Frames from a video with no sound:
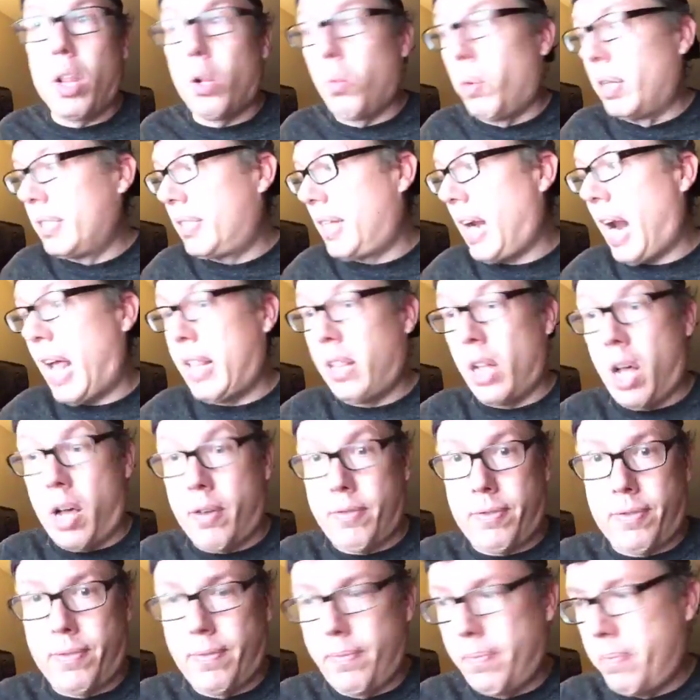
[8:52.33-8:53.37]
of the ones that I
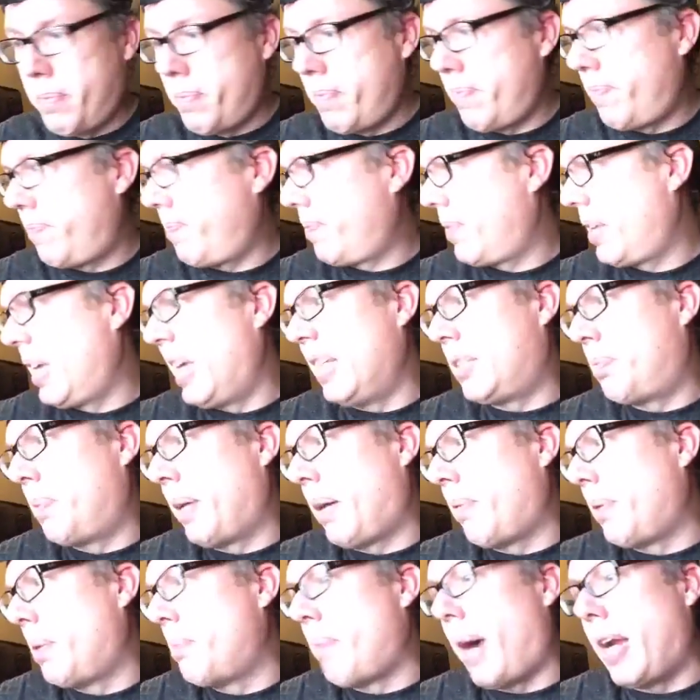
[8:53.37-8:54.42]
love, it's
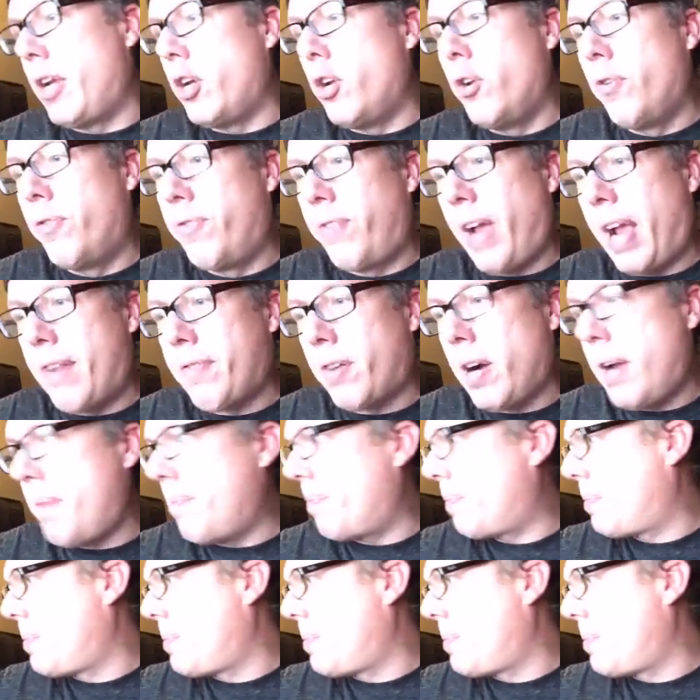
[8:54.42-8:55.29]
becoming my new favorite,